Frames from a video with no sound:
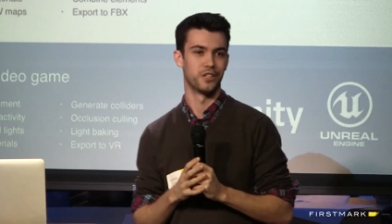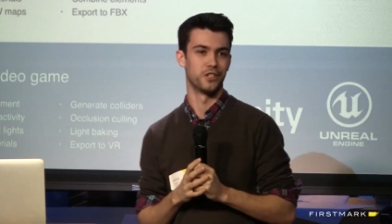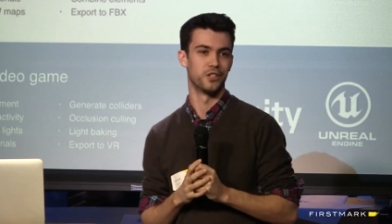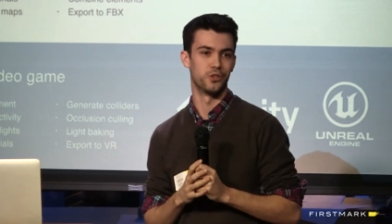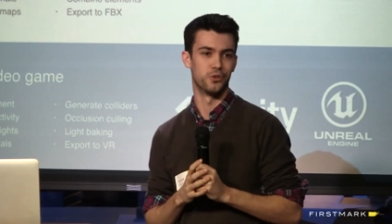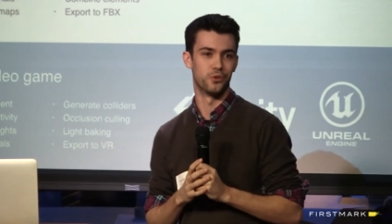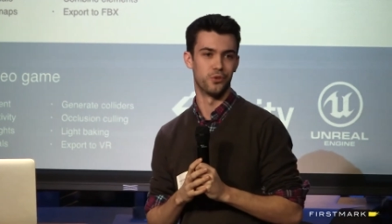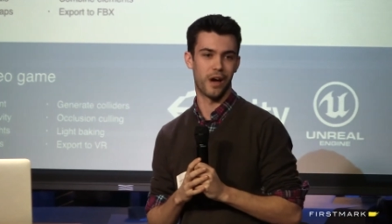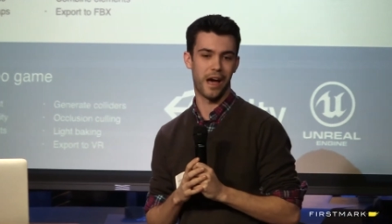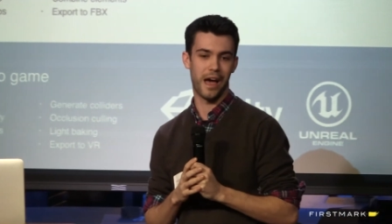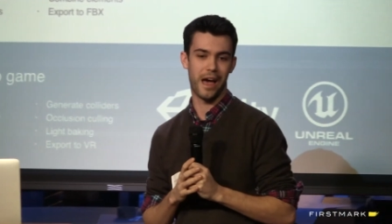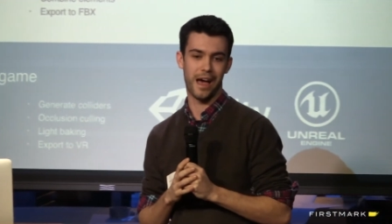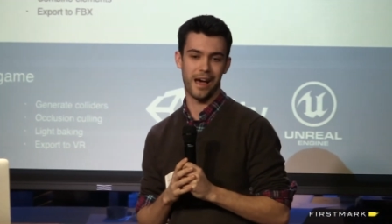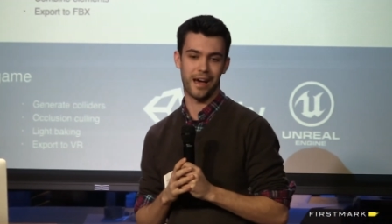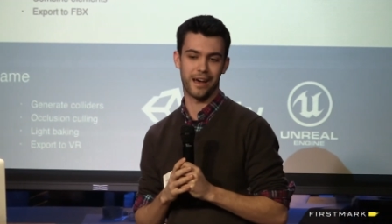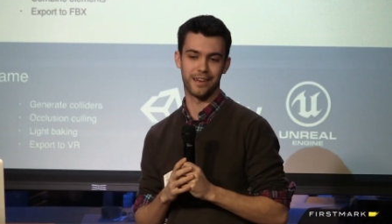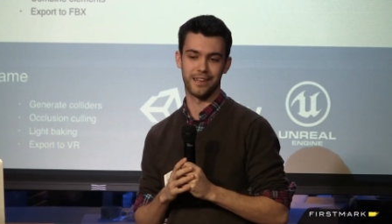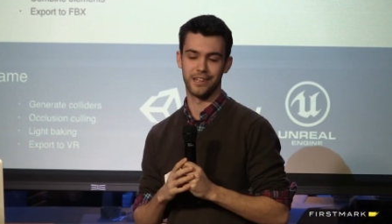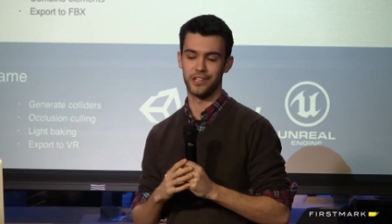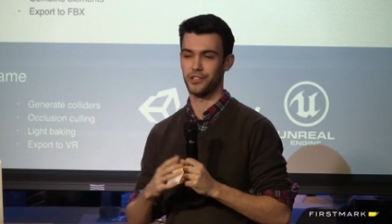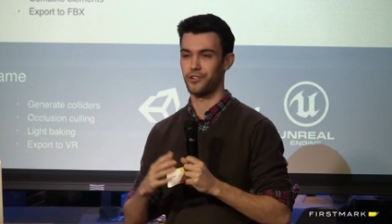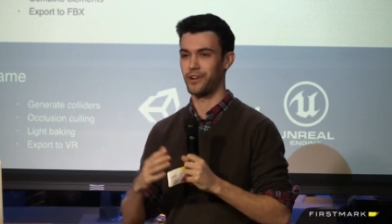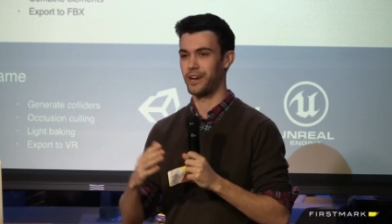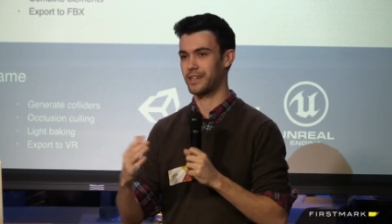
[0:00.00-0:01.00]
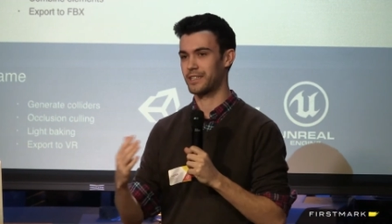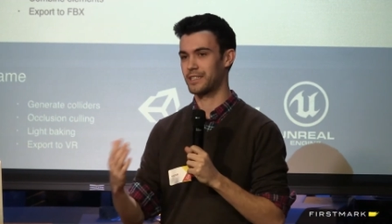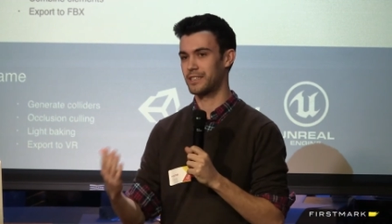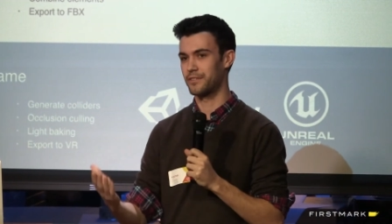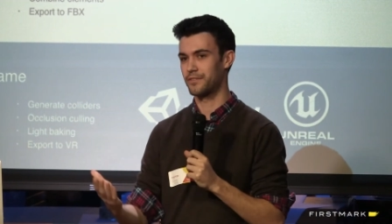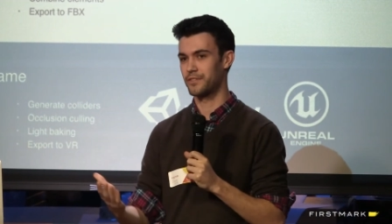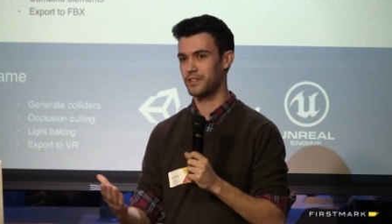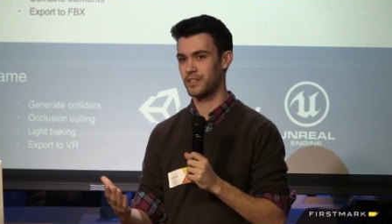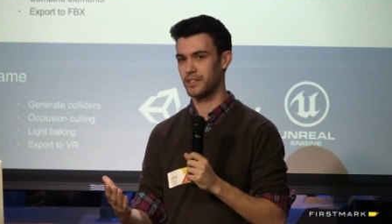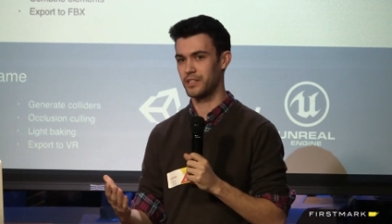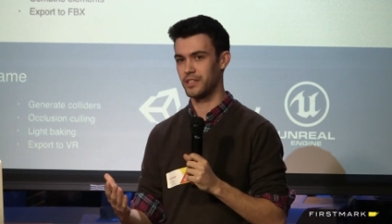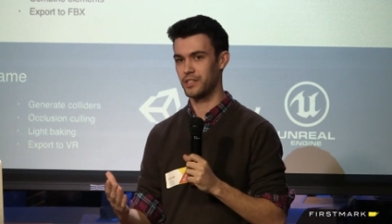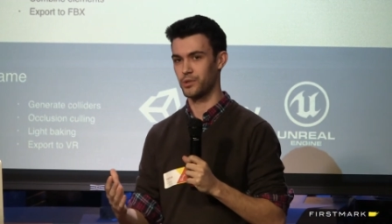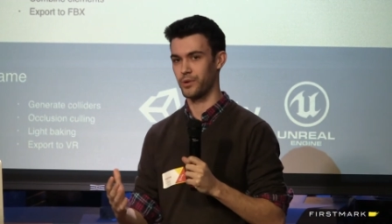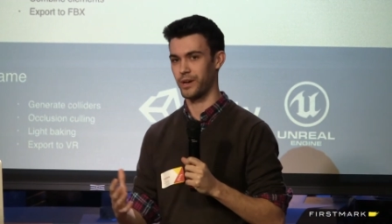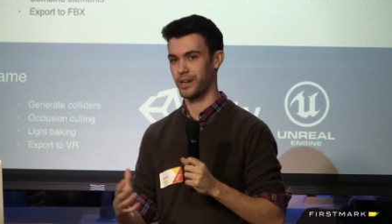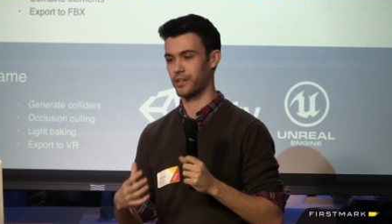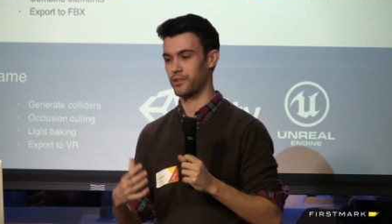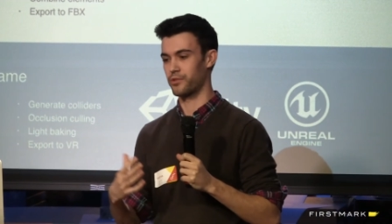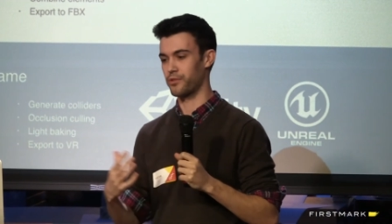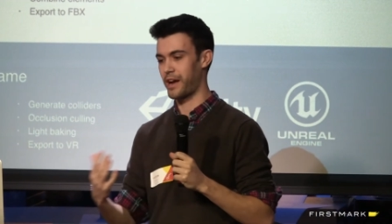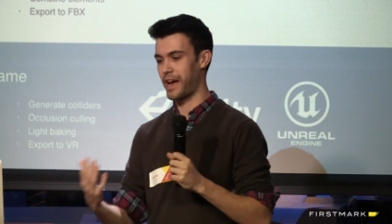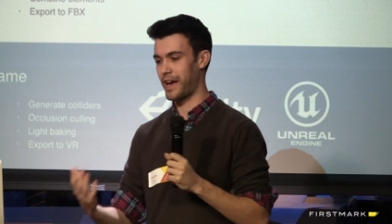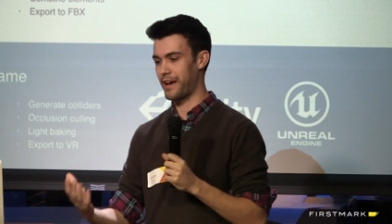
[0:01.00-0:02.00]
you add interactivity, you
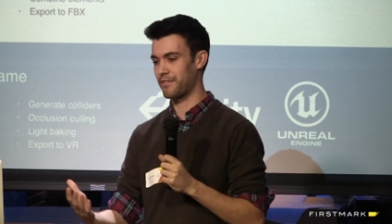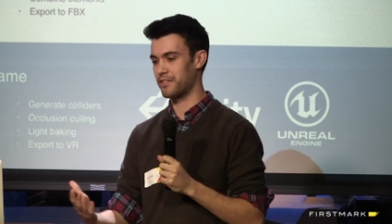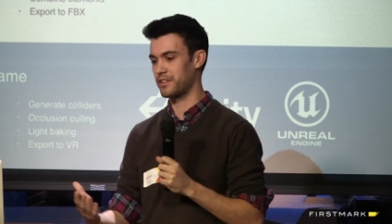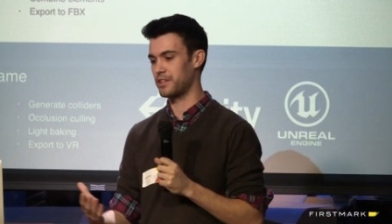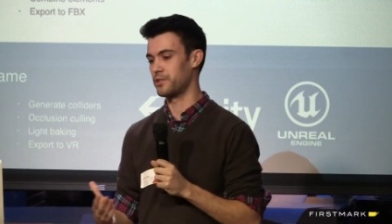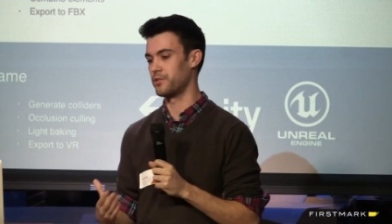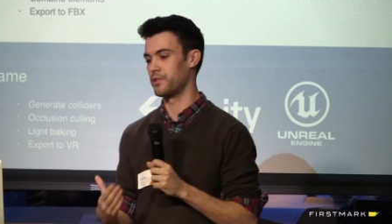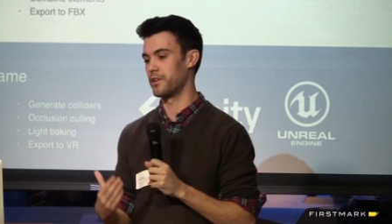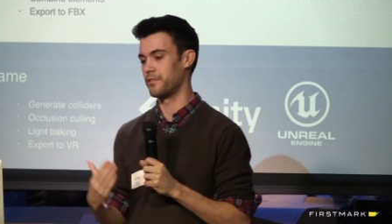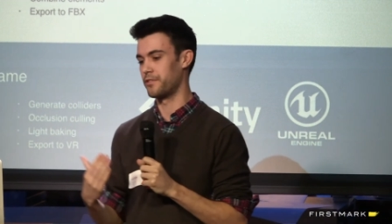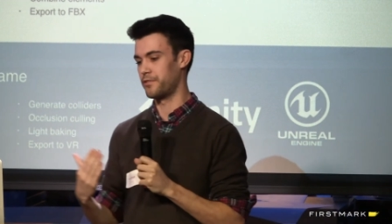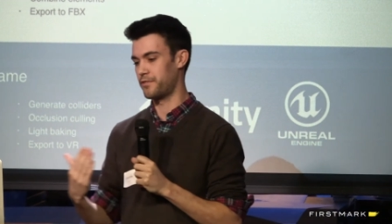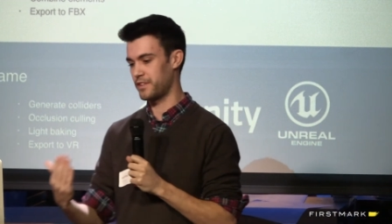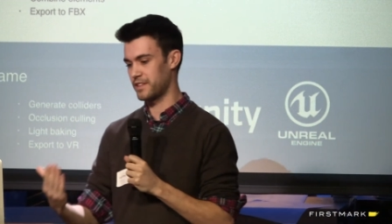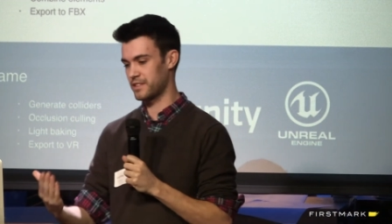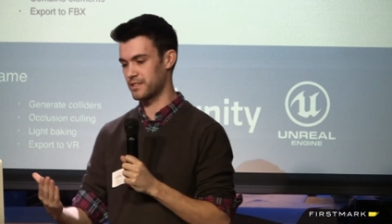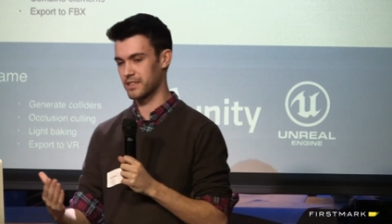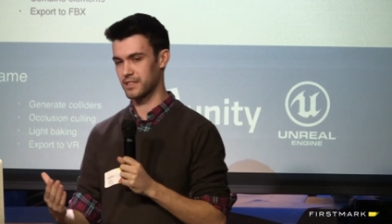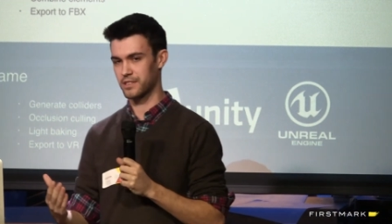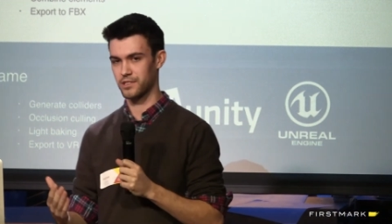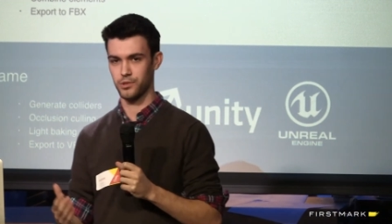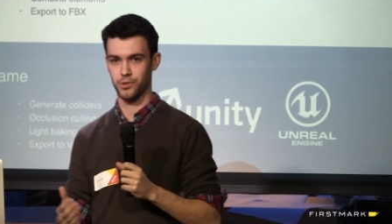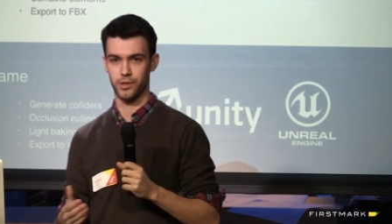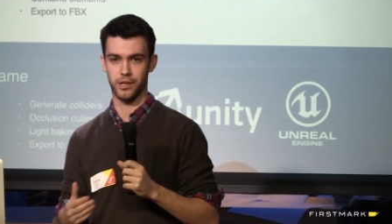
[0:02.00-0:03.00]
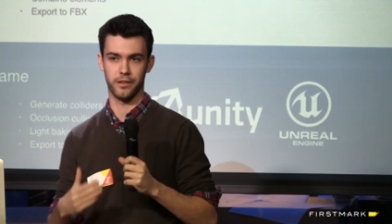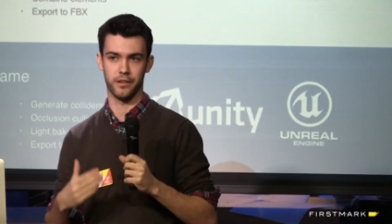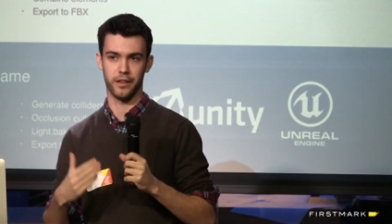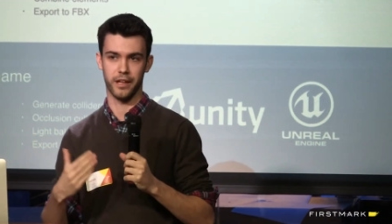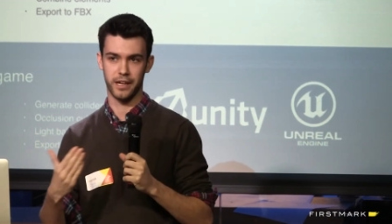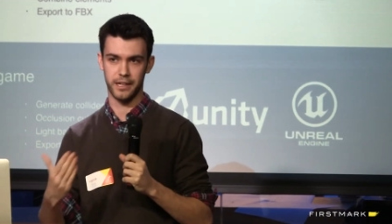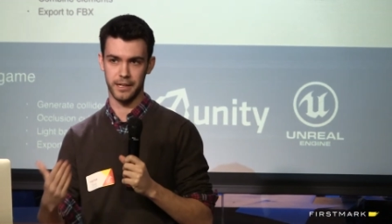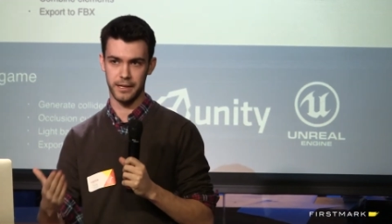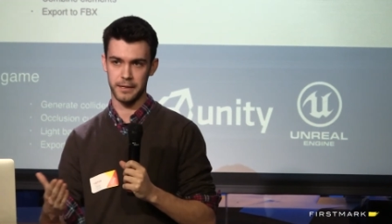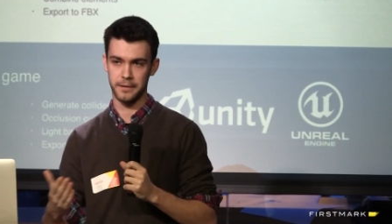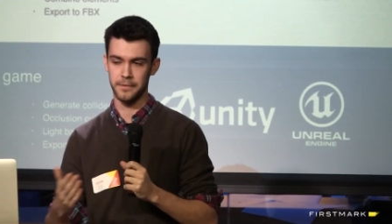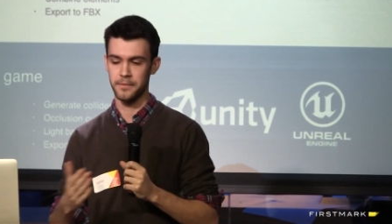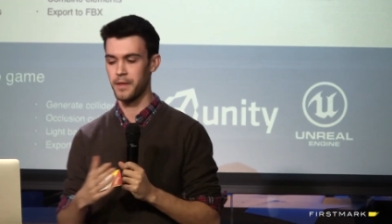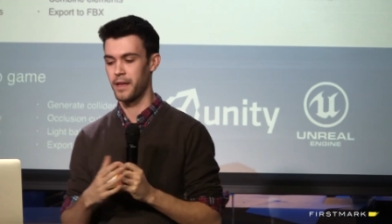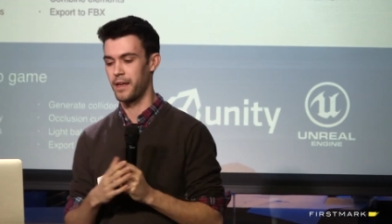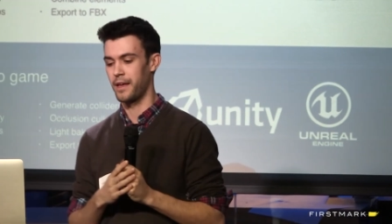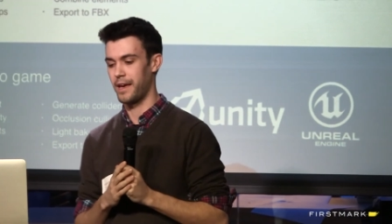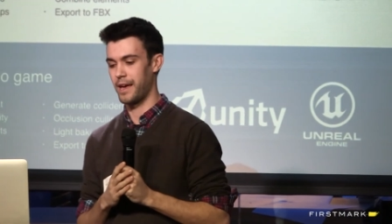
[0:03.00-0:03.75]
add gravity, you add physics, you add lighting,